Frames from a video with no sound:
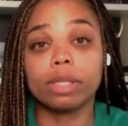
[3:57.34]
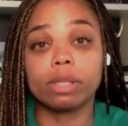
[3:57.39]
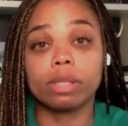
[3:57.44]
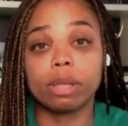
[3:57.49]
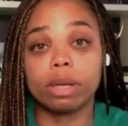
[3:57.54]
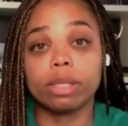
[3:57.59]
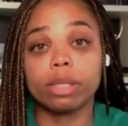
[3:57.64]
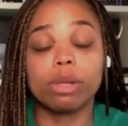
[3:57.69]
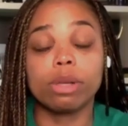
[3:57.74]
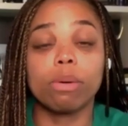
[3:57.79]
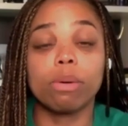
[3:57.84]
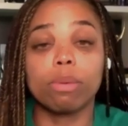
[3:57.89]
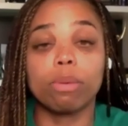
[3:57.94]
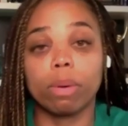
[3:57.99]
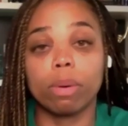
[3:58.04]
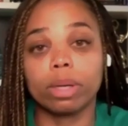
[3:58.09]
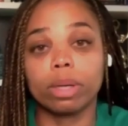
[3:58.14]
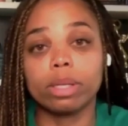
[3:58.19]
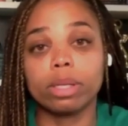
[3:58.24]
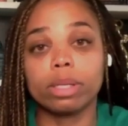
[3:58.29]
of its, its own
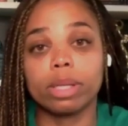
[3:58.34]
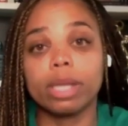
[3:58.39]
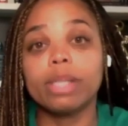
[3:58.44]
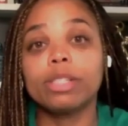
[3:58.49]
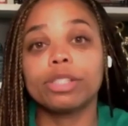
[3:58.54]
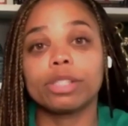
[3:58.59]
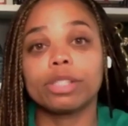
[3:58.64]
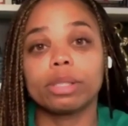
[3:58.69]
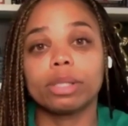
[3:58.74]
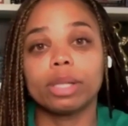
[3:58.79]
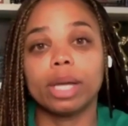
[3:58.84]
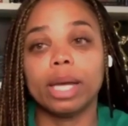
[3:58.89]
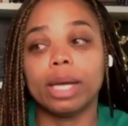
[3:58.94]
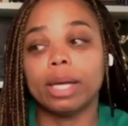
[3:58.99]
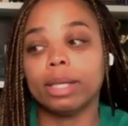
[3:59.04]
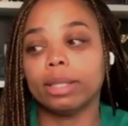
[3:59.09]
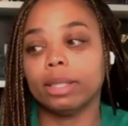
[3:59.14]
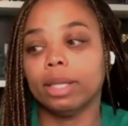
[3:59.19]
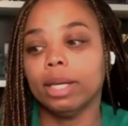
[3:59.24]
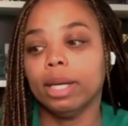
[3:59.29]
organization.
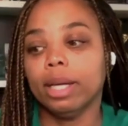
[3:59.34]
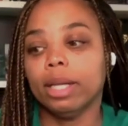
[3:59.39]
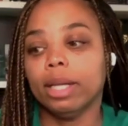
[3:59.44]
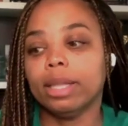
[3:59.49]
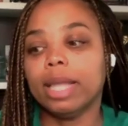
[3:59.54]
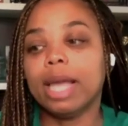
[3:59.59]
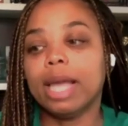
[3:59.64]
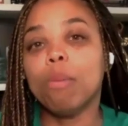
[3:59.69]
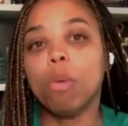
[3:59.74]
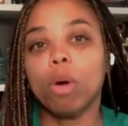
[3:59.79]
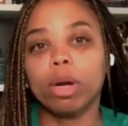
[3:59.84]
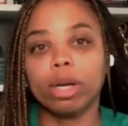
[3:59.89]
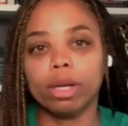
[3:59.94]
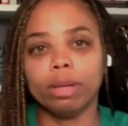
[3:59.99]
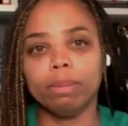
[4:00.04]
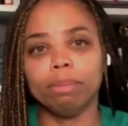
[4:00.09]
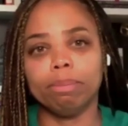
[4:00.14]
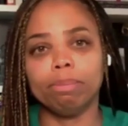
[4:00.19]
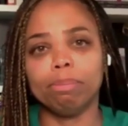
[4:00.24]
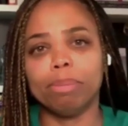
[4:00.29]
And they want
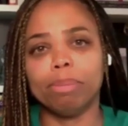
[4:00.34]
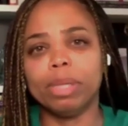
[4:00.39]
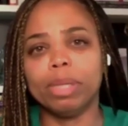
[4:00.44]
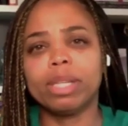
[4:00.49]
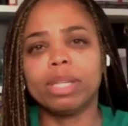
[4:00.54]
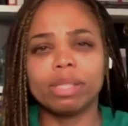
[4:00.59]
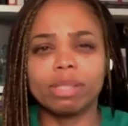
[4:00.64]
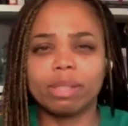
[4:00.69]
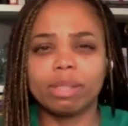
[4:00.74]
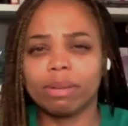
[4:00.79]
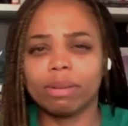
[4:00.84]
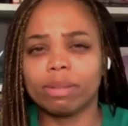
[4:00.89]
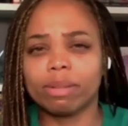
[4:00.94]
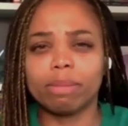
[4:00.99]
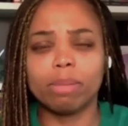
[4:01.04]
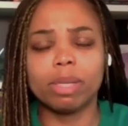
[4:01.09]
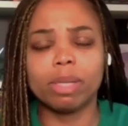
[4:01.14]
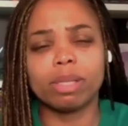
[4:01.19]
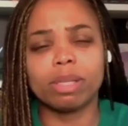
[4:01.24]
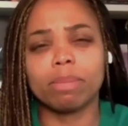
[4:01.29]
to be
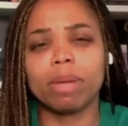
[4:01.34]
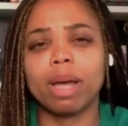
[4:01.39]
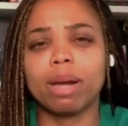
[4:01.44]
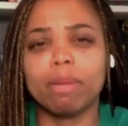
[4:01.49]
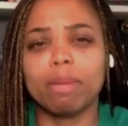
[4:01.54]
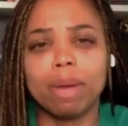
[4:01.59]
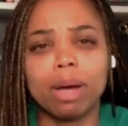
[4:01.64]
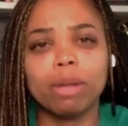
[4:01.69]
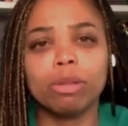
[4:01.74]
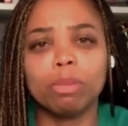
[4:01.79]
considered to be some kind of